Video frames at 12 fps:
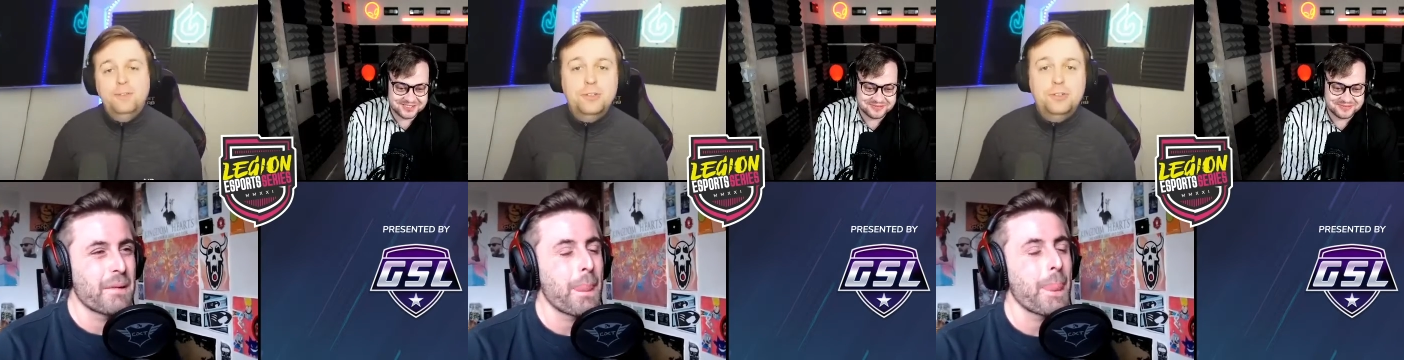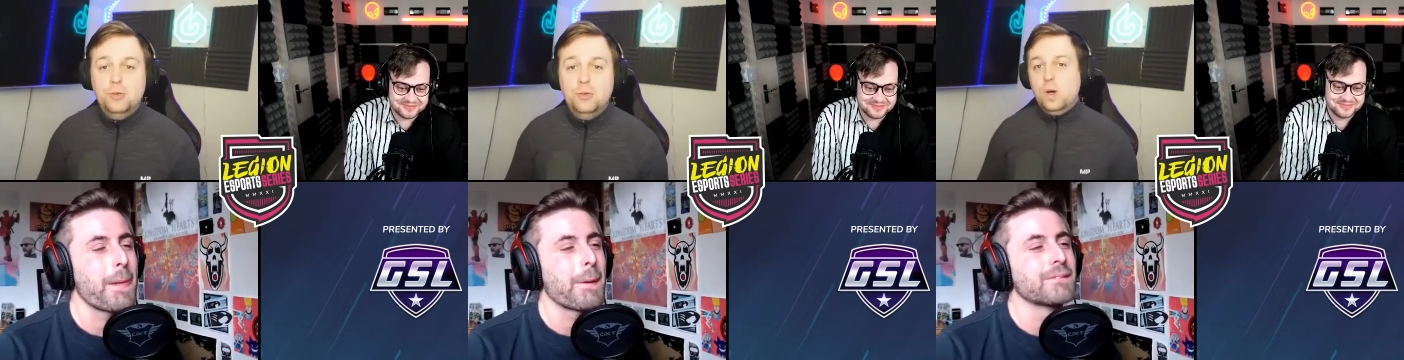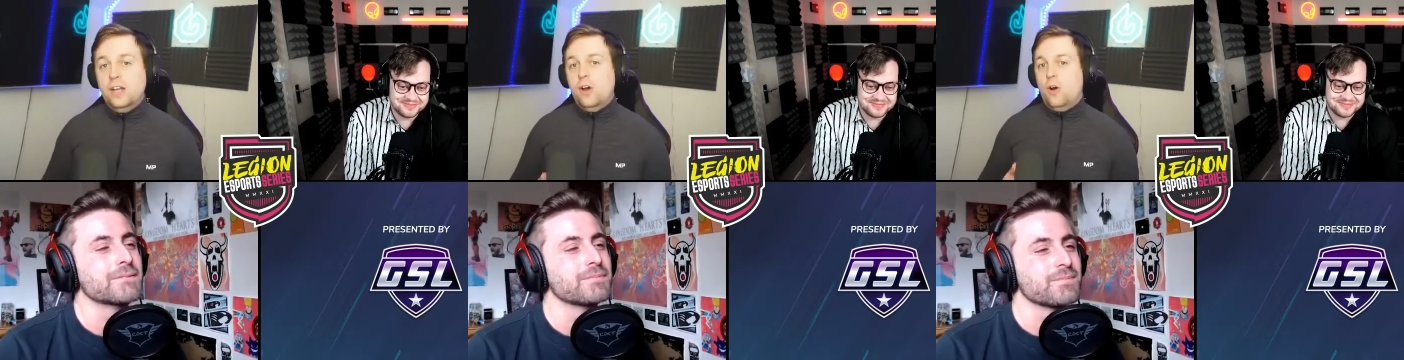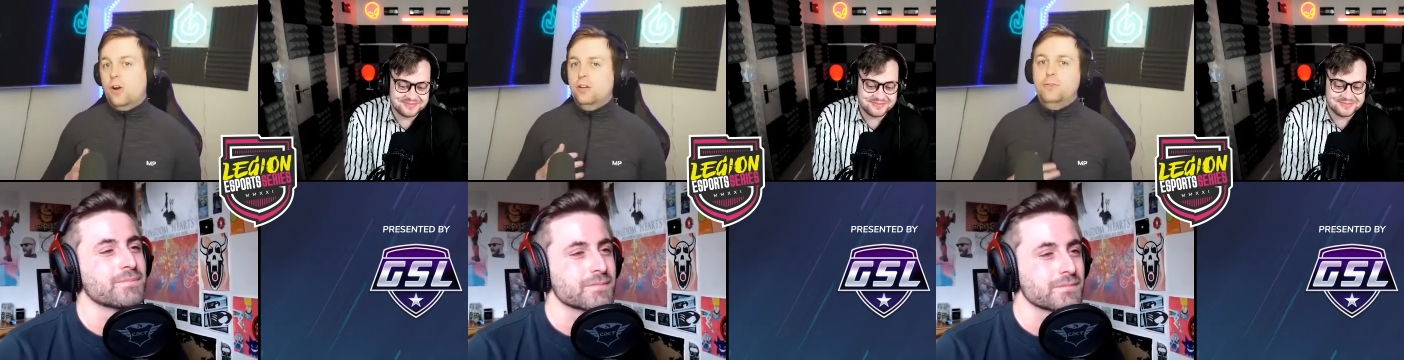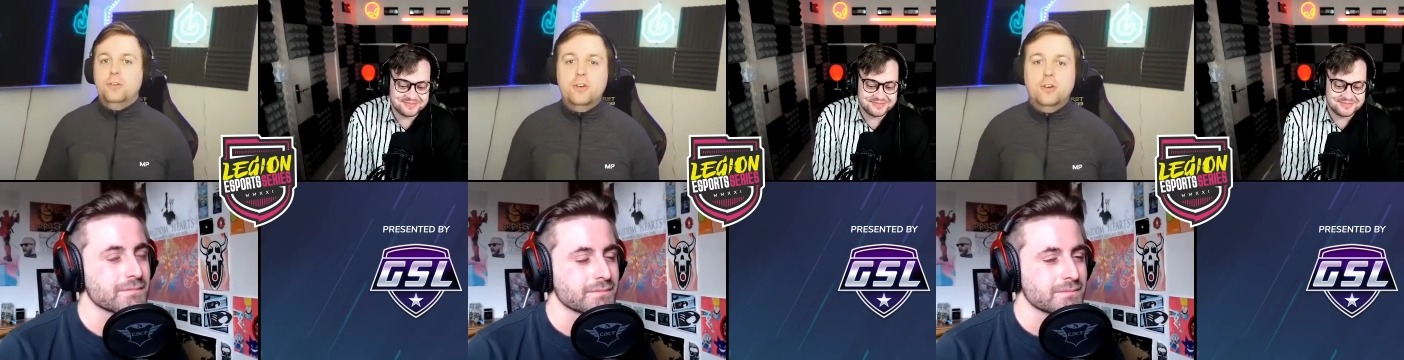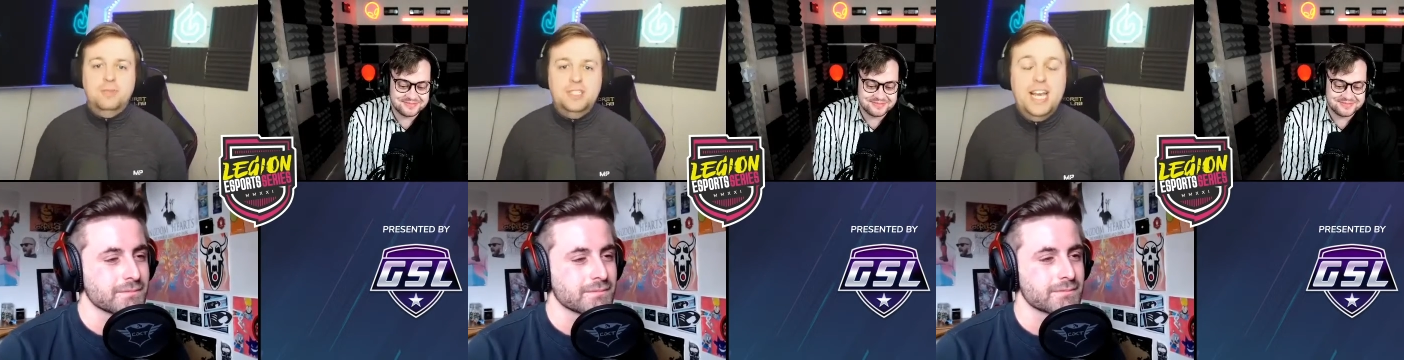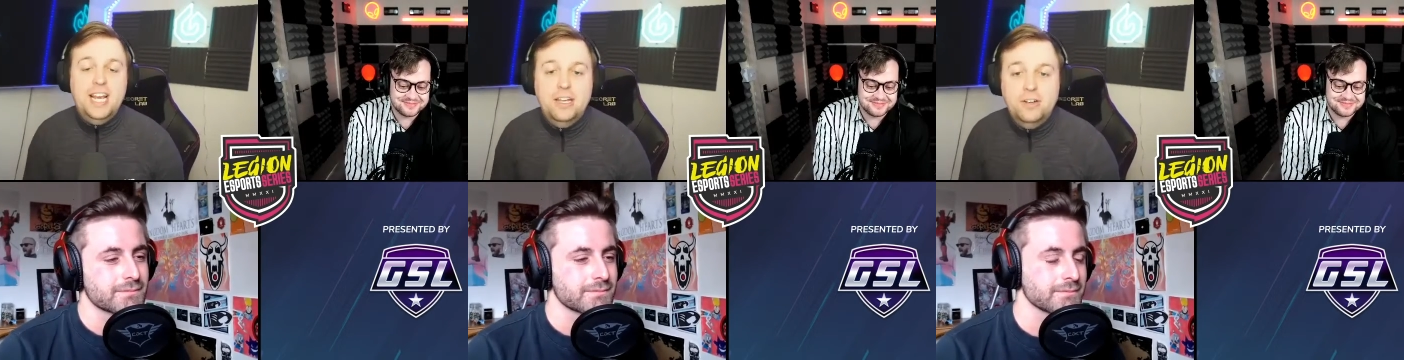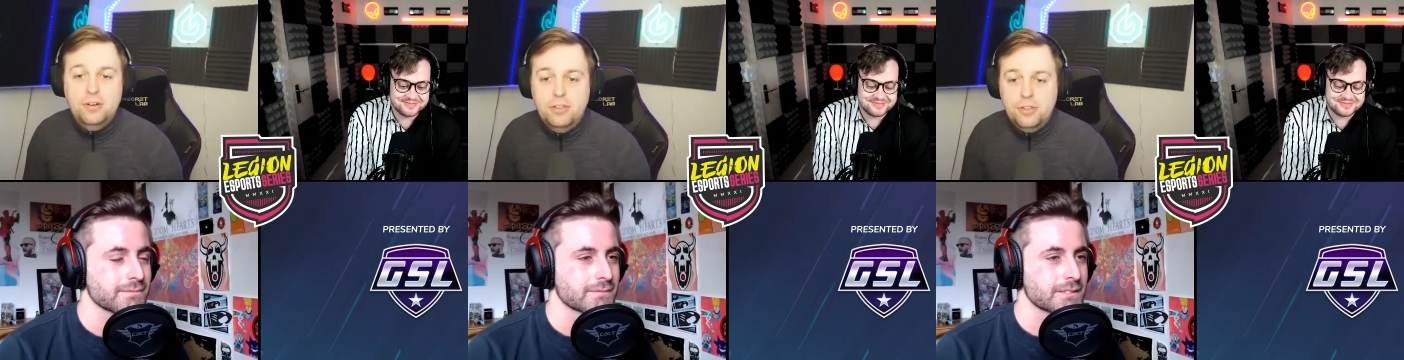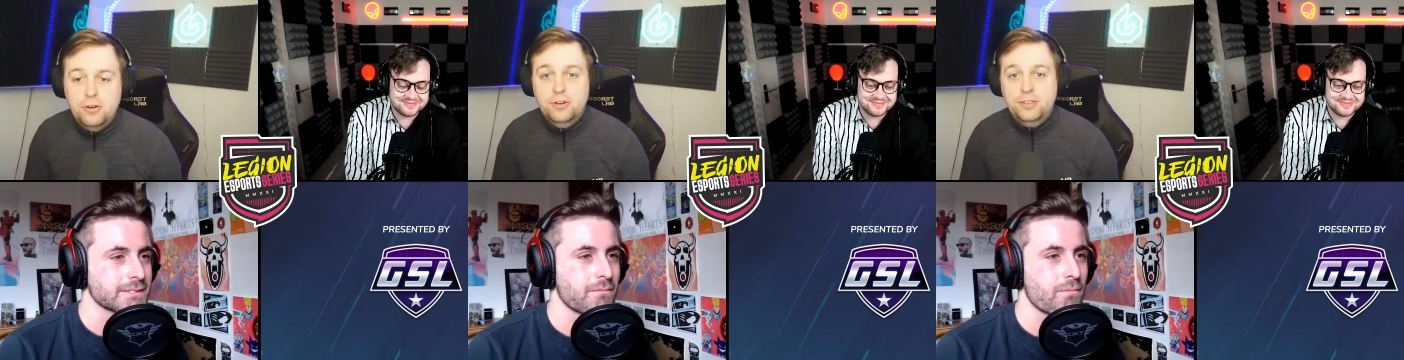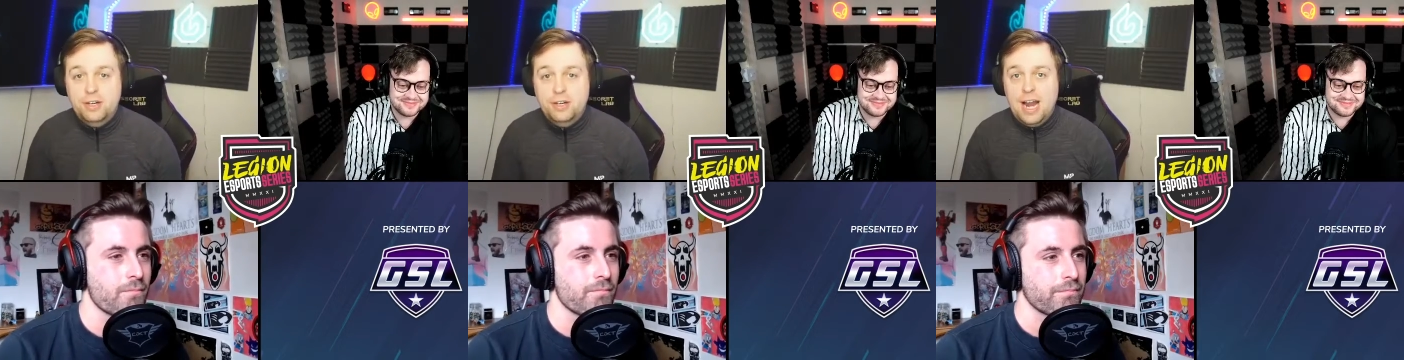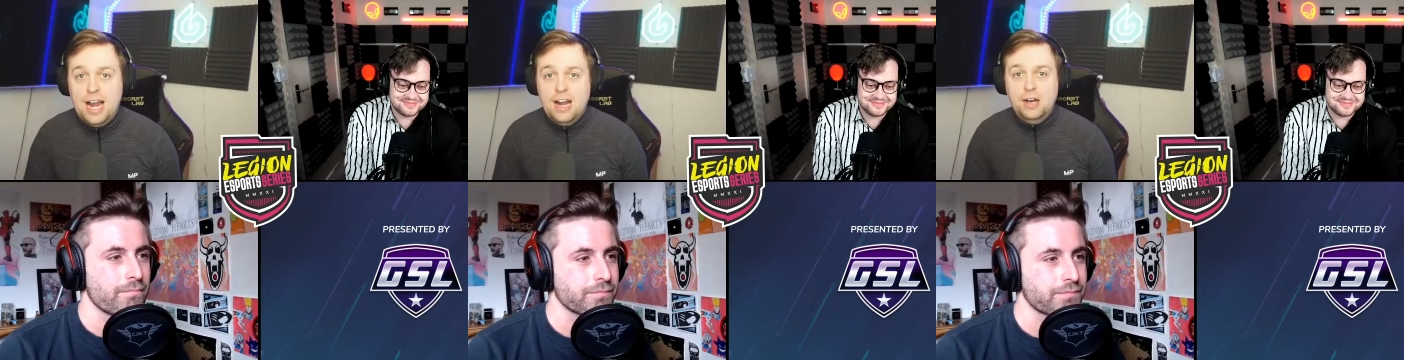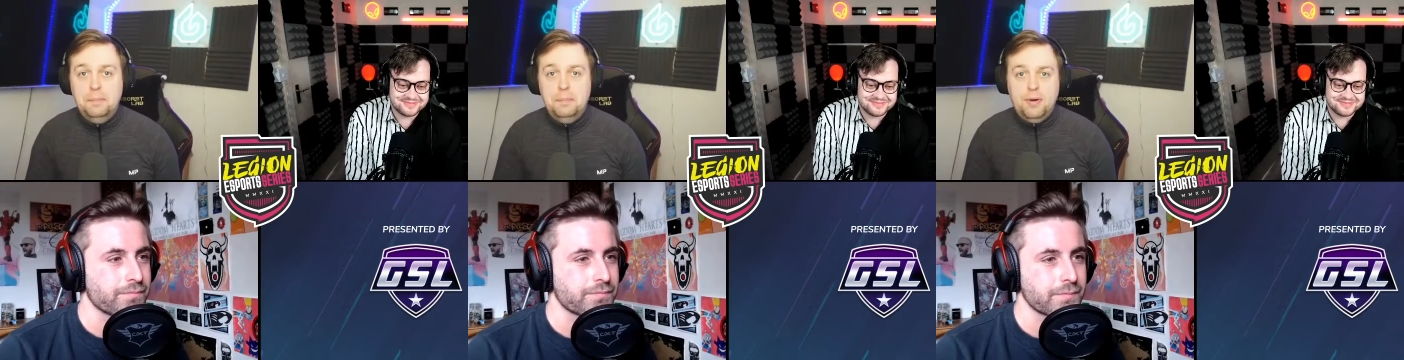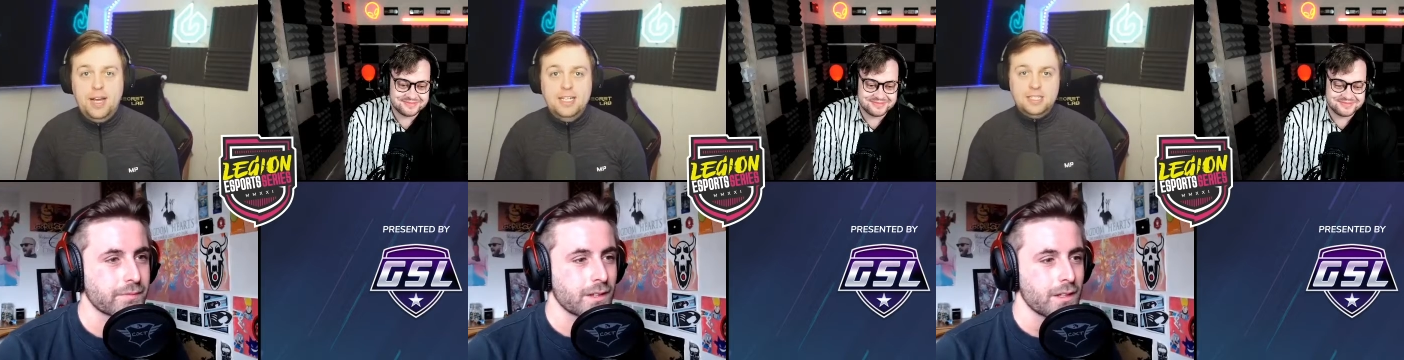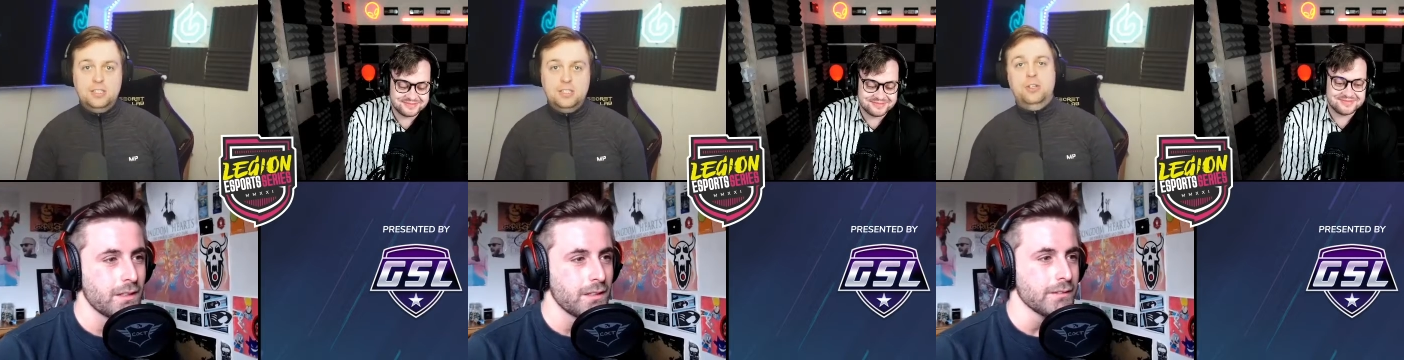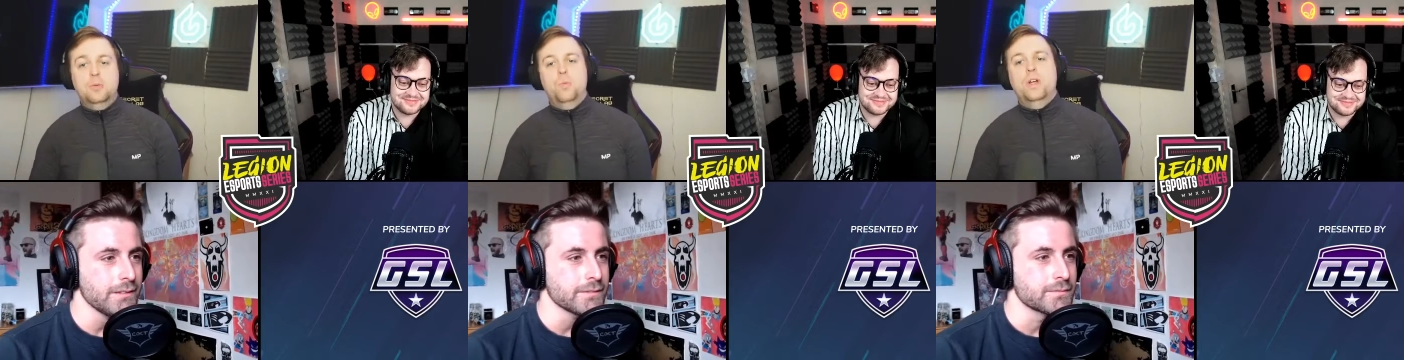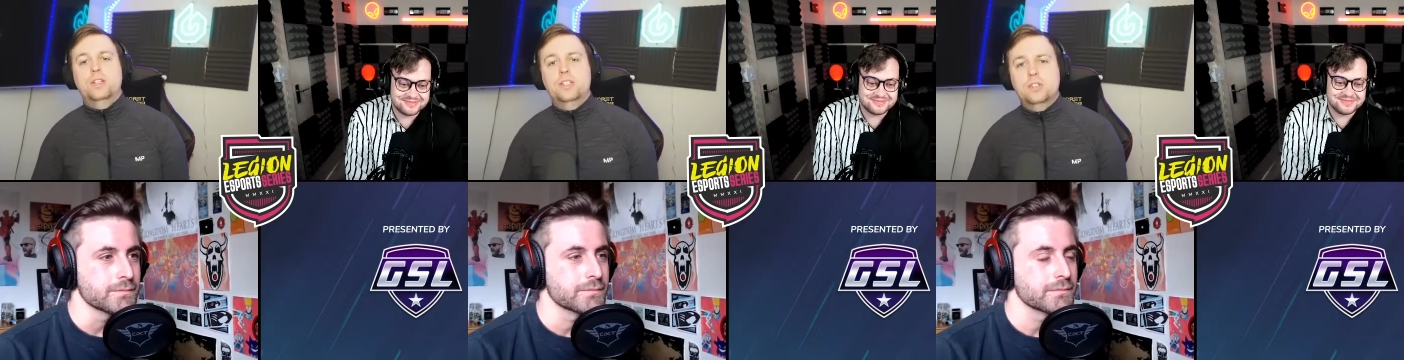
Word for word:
Speaker 1: you do win, or if you come second or third, there are prizes you can win.